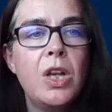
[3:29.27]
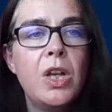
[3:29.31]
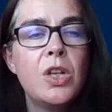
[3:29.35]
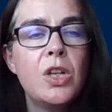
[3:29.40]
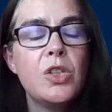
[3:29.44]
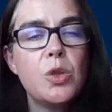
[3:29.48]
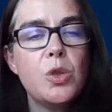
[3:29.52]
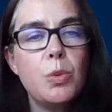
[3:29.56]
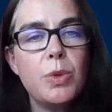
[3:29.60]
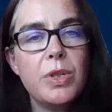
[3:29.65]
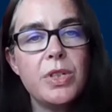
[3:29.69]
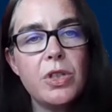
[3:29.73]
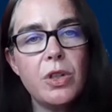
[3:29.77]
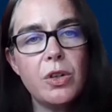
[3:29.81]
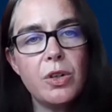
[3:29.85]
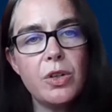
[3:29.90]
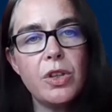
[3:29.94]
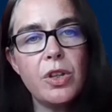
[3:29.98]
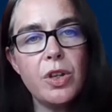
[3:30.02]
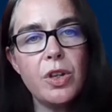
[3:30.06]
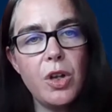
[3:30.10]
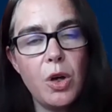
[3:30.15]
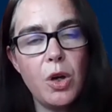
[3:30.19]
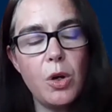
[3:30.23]
So we took
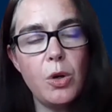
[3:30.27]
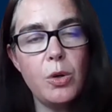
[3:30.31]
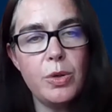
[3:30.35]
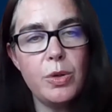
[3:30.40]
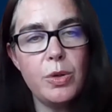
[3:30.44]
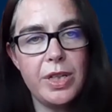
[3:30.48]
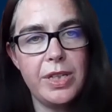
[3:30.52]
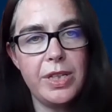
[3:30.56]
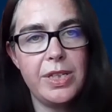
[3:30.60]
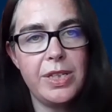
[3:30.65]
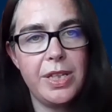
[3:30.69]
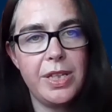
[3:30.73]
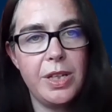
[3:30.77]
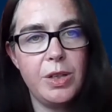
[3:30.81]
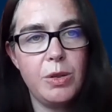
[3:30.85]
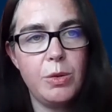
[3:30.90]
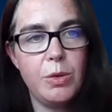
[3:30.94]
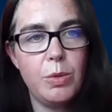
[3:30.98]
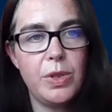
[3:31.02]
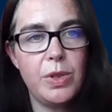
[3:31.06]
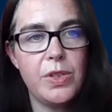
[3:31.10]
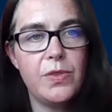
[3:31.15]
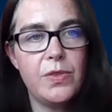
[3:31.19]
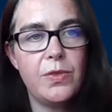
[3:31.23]
the coding
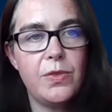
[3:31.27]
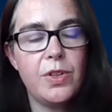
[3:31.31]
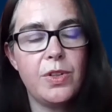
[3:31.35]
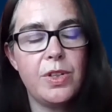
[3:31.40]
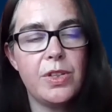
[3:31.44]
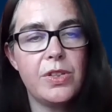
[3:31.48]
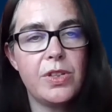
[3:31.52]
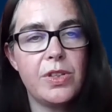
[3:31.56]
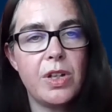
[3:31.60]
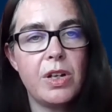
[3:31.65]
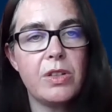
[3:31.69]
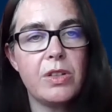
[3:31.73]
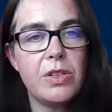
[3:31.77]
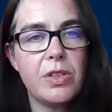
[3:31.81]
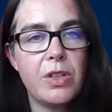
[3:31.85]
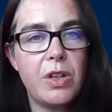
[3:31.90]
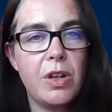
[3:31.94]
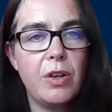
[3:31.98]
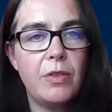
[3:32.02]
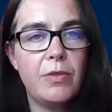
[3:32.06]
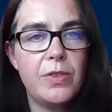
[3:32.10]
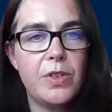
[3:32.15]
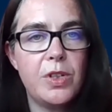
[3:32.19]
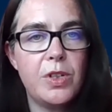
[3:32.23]
sequence for the
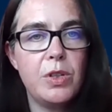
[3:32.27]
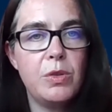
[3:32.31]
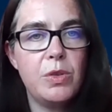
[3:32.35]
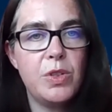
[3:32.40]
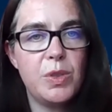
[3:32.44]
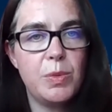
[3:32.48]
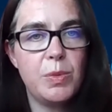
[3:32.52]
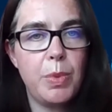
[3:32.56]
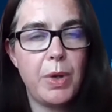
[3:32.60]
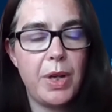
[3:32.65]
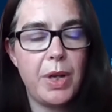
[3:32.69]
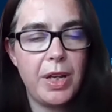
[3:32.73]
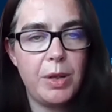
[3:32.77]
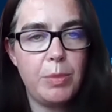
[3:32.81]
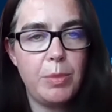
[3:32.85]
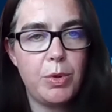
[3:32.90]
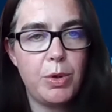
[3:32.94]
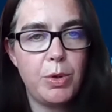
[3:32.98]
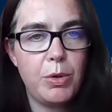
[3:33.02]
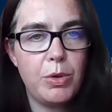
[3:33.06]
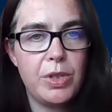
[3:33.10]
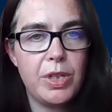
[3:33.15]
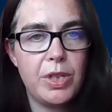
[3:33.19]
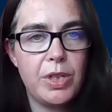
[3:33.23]
SARS-CoV-2 spike
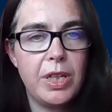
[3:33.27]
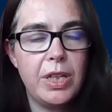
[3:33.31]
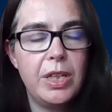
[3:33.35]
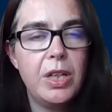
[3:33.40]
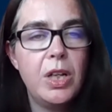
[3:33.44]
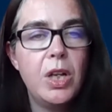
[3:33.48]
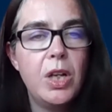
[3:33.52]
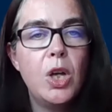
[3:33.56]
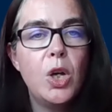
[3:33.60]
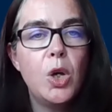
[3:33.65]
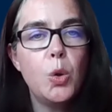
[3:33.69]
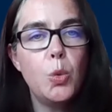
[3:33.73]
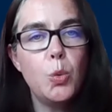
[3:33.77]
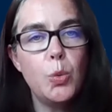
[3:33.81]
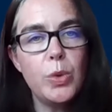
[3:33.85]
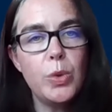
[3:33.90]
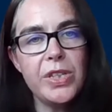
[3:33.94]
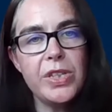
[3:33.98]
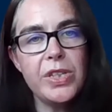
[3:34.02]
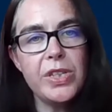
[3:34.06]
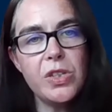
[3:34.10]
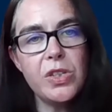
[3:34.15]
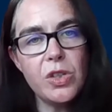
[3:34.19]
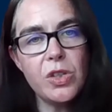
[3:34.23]
protein, we
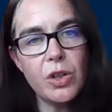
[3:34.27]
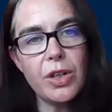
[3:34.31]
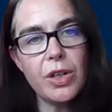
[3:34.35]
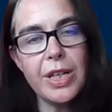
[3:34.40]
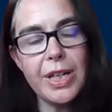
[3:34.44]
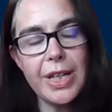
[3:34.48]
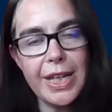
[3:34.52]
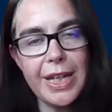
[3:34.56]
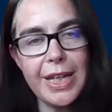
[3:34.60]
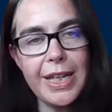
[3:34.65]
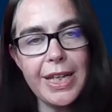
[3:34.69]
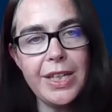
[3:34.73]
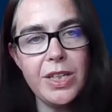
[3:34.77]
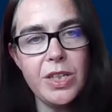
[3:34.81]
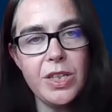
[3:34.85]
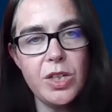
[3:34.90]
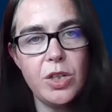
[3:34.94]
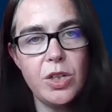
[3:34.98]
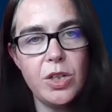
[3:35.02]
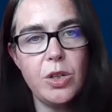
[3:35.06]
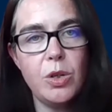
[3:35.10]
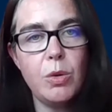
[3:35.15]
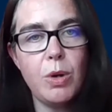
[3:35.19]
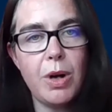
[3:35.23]
stuck it
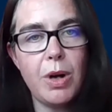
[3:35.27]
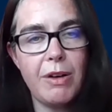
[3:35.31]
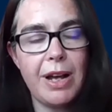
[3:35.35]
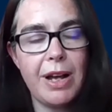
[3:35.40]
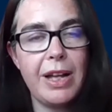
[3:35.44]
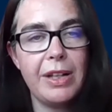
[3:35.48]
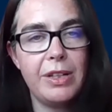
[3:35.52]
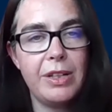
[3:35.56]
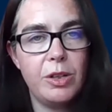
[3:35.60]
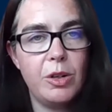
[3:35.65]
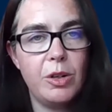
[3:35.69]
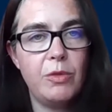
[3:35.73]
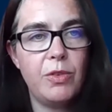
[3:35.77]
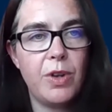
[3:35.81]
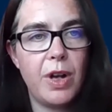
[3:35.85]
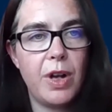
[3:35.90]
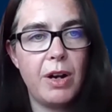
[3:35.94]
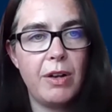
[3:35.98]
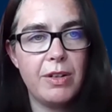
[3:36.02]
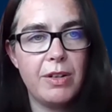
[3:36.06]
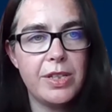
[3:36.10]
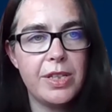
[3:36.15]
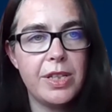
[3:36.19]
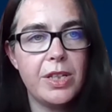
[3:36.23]
into our
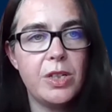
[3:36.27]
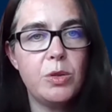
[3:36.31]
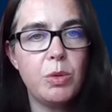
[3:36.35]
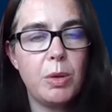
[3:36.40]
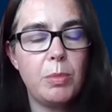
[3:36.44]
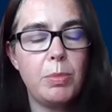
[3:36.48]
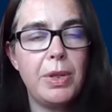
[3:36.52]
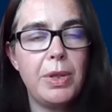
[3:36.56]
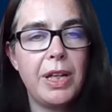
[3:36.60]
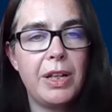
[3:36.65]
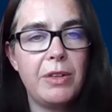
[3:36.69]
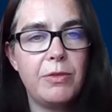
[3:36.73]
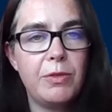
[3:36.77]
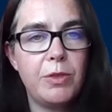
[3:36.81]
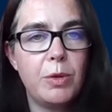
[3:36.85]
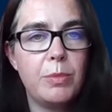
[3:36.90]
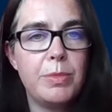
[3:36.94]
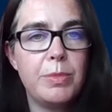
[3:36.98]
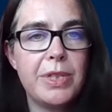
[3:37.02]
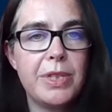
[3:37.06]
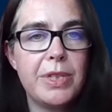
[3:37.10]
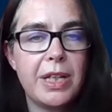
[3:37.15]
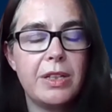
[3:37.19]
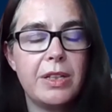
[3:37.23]
adenovirus, into our platform
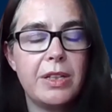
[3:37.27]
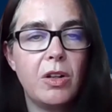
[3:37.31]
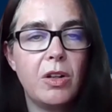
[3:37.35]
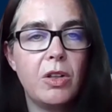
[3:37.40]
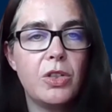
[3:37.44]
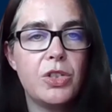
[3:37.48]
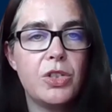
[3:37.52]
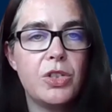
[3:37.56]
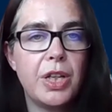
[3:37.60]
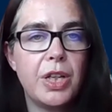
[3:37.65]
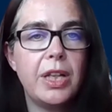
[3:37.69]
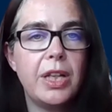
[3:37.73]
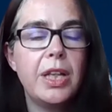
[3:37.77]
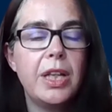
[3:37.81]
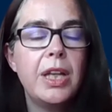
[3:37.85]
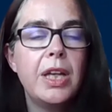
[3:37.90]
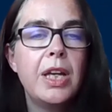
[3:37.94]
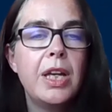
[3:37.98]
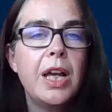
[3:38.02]
technology.